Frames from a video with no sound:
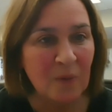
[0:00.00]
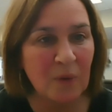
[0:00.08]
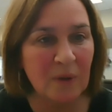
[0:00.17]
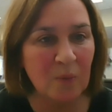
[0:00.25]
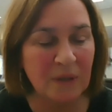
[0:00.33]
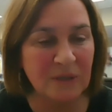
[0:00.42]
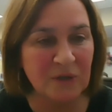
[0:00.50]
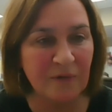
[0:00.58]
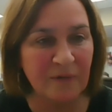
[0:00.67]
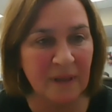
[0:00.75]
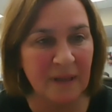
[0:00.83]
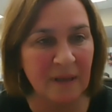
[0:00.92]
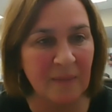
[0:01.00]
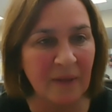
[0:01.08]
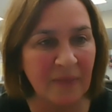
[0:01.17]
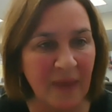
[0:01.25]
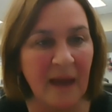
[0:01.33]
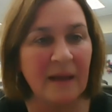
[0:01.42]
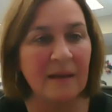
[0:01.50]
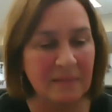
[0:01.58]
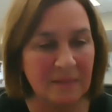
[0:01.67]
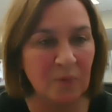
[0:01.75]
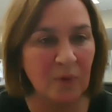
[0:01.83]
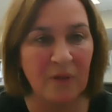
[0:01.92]
What's your feeling about that
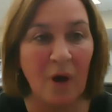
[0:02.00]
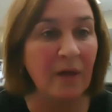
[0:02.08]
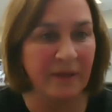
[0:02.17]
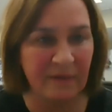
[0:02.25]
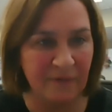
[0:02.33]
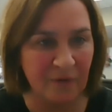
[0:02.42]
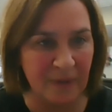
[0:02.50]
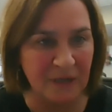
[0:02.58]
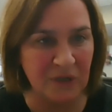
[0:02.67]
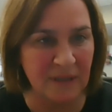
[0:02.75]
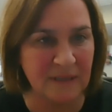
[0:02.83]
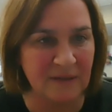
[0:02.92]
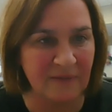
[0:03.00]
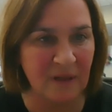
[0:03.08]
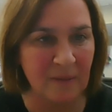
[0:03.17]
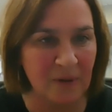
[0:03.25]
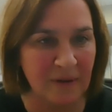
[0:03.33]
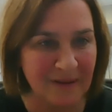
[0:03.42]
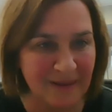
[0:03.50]
with all the information that's available?